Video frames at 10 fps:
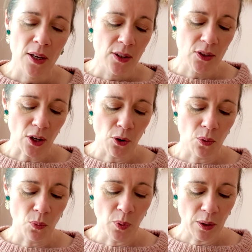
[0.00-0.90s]

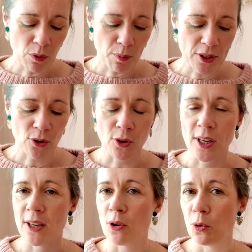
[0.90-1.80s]
So we will be
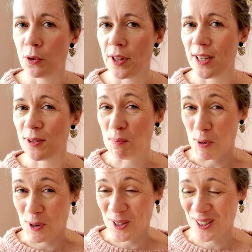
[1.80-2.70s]
talking all things
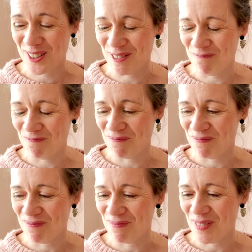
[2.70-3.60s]
books
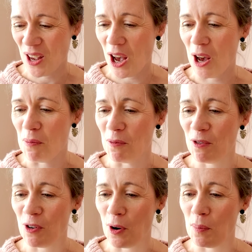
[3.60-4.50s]

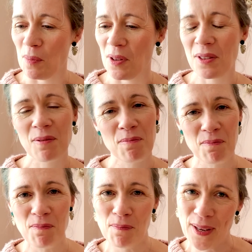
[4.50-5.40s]
from
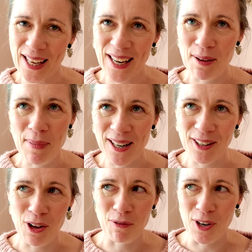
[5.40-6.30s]
beginning, middle
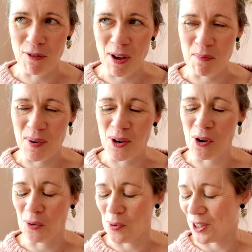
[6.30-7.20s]
of November
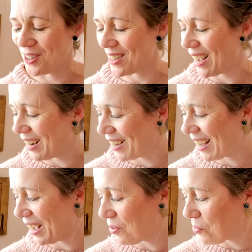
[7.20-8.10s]
onwards, and I
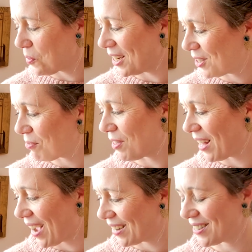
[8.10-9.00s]
cannot wait for
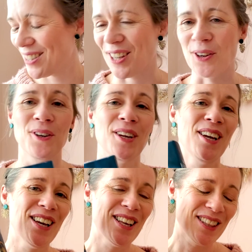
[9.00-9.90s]
that. So
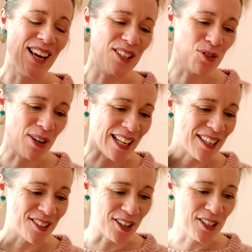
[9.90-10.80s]
that's really
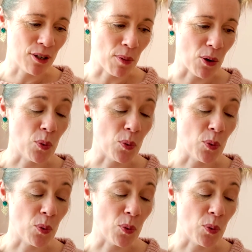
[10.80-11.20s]
excited me.